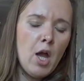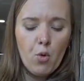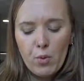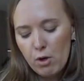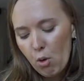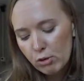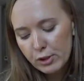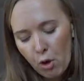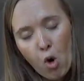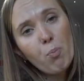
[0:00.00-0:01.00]
We're
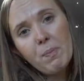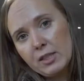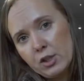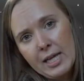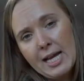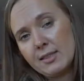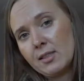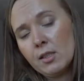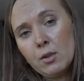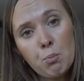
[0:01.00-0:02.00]
also hoping to
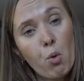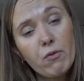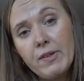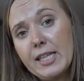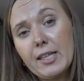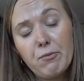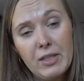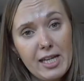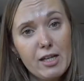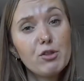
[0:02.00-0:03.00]
get more
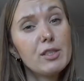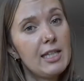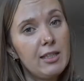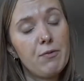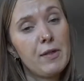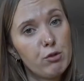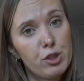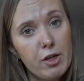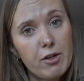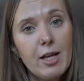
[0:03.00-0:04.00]
videos in the
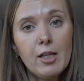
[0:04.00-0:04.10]
future,